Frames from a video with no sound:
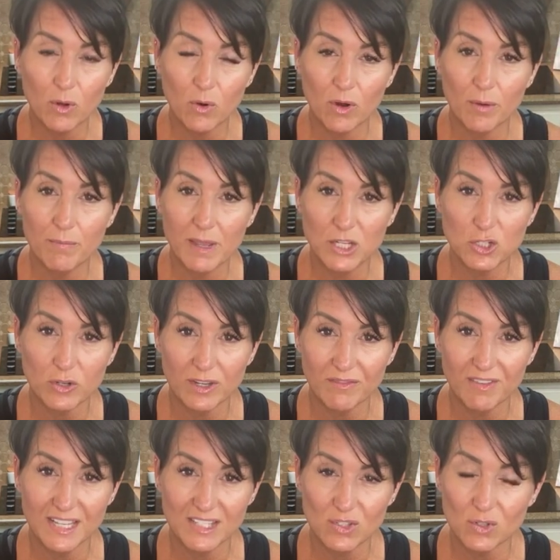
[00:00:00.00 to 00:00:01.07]
or a measuring
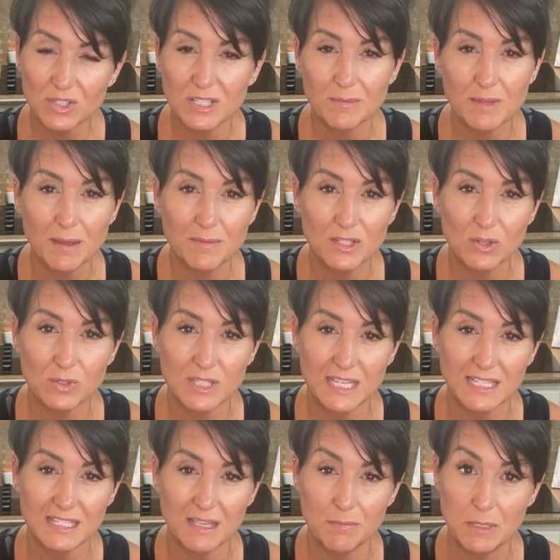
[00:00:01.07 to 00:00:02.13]
vessel. Sometimes those
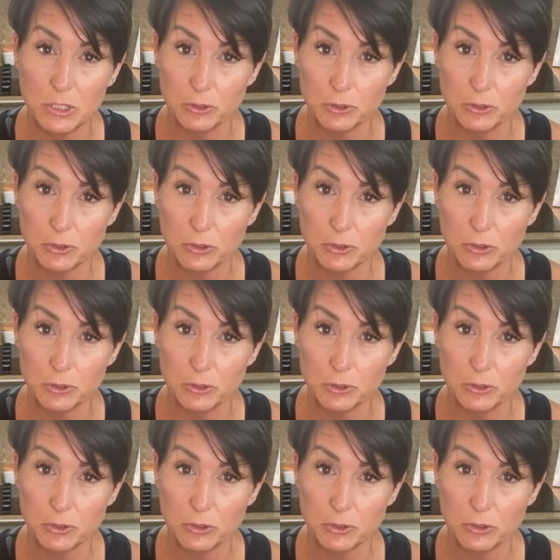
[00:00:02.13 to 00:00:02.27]
things can be